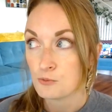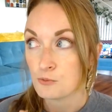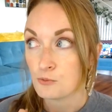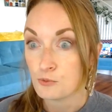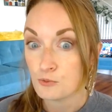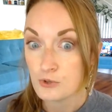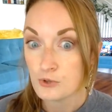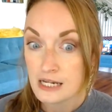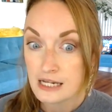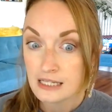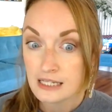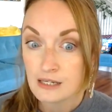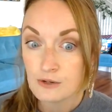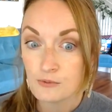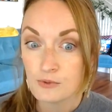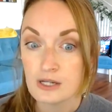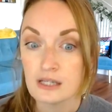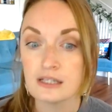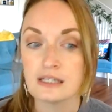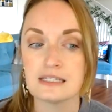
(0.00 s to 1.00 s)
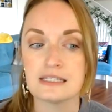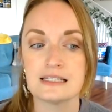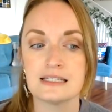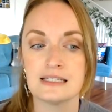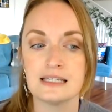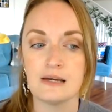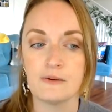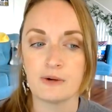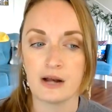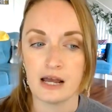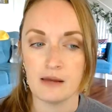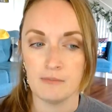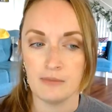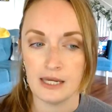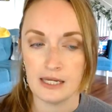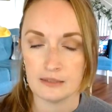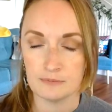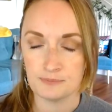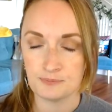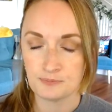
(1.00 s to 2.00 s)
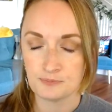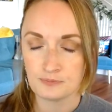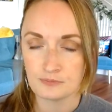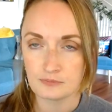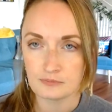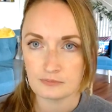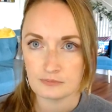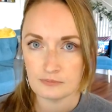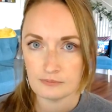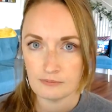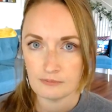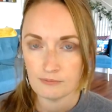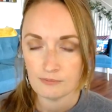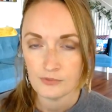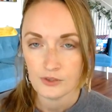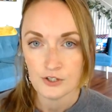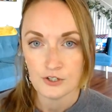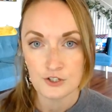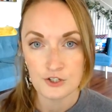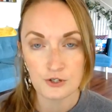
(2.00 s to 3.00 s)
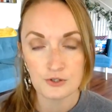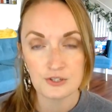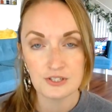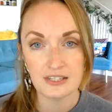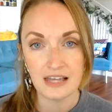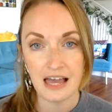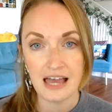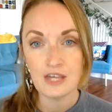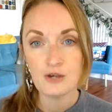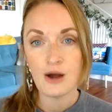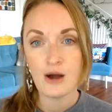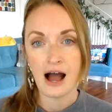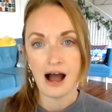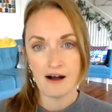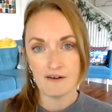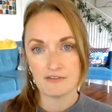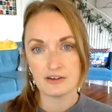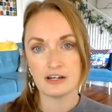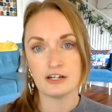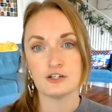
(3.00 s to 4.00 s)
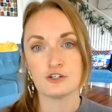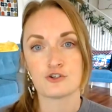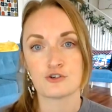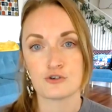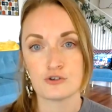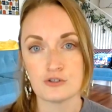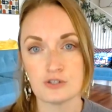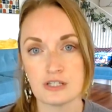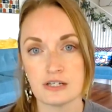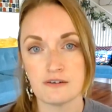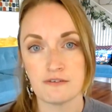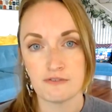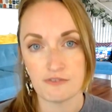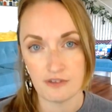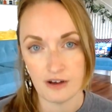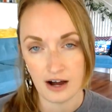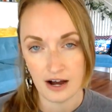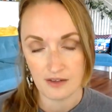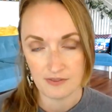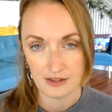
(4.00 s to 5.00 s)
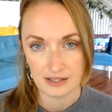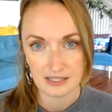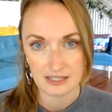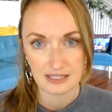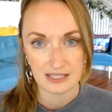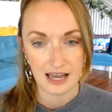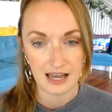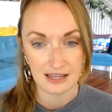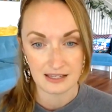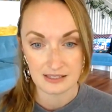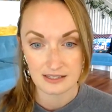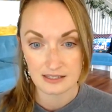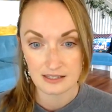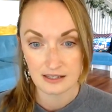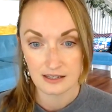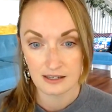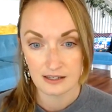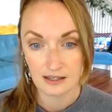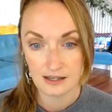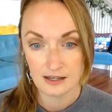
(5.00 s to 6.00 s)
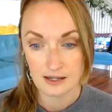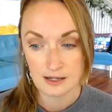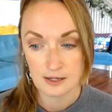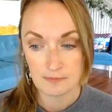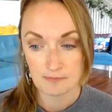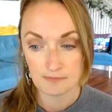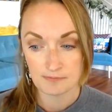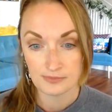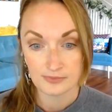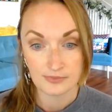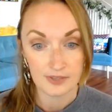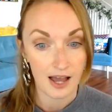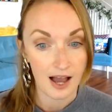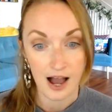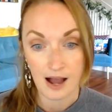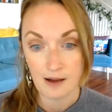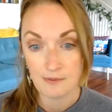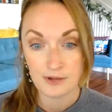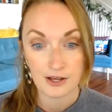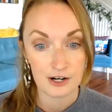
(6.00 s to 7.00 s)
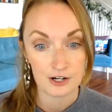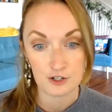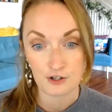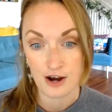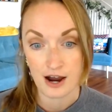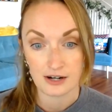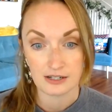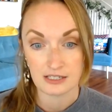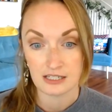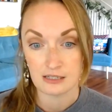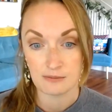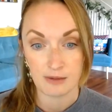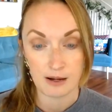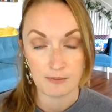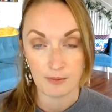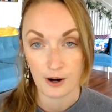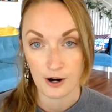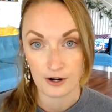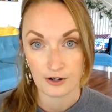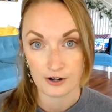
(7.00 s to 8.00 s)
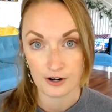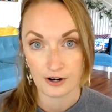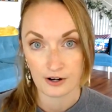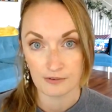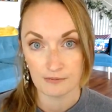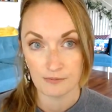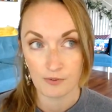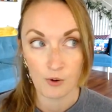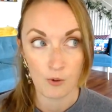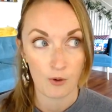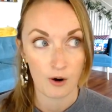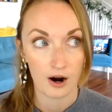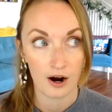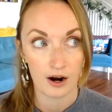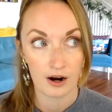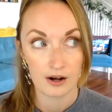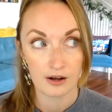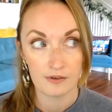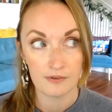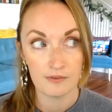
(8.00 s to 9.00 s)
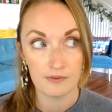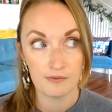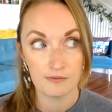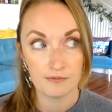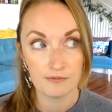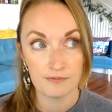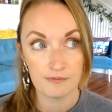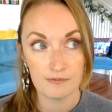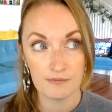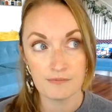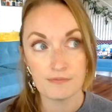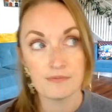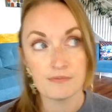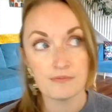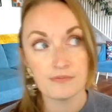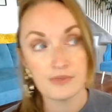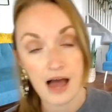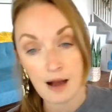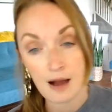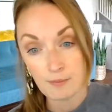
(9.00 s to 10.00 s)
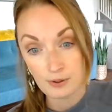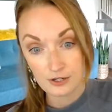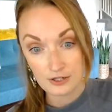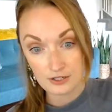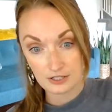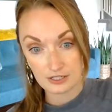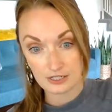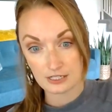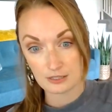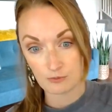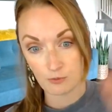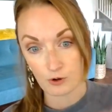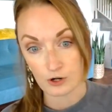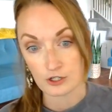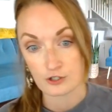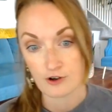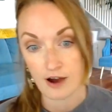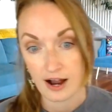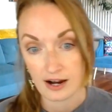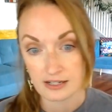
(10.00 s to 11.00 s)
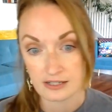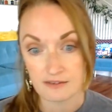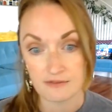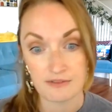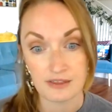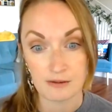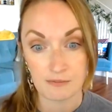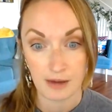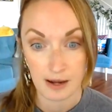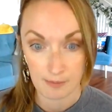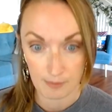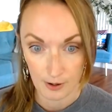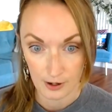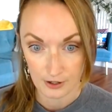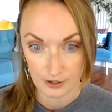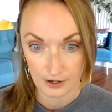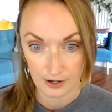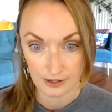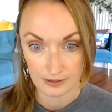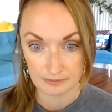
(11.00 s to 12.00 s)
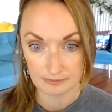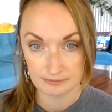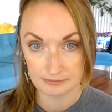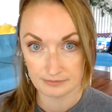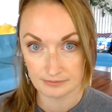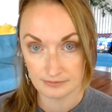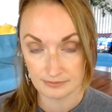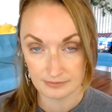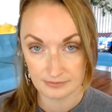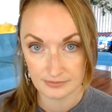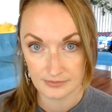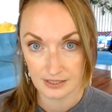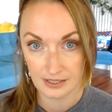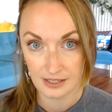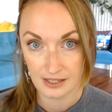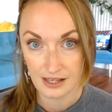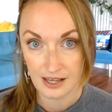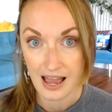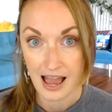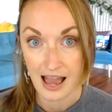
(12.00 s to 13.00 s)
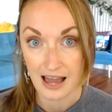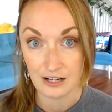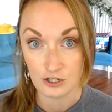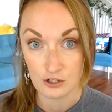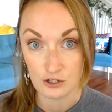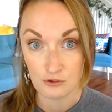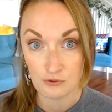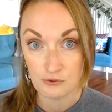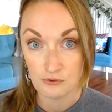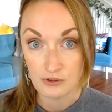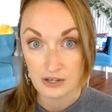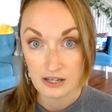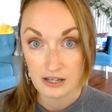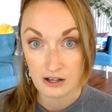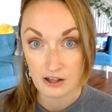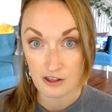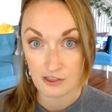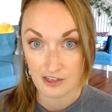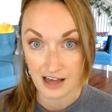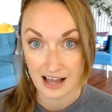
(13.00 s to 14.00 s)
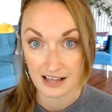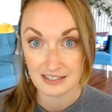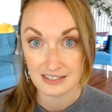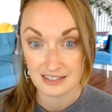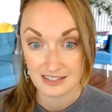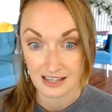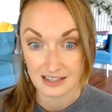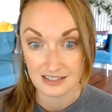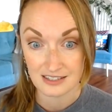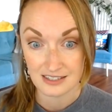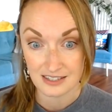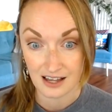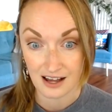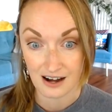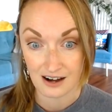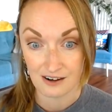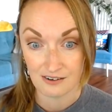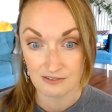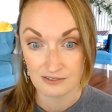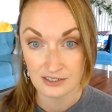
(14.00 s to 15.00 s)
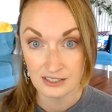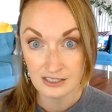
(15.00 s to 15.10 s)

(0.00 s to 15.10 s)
really really see what i mean so say you have an intrusive thought that says I'm not attracted to my partner, or that person is more attractive than my partner. And you feel that sense of